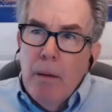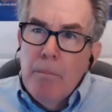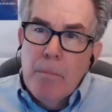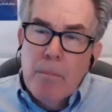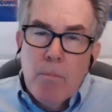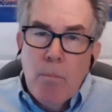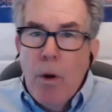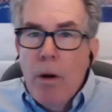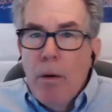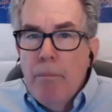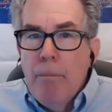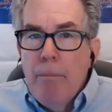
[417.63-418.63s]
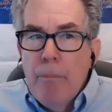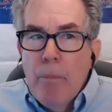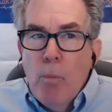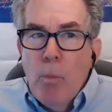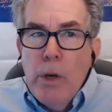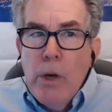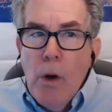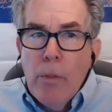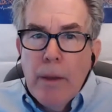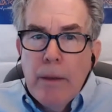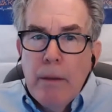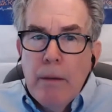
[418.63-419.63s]
Well, we know
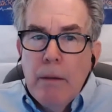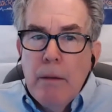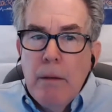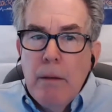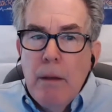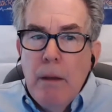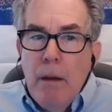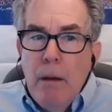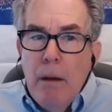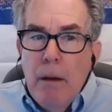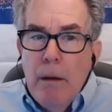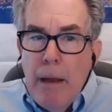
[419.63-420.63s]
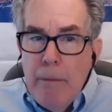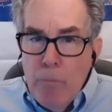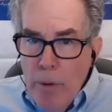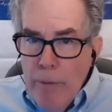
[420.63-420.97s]
that, and we've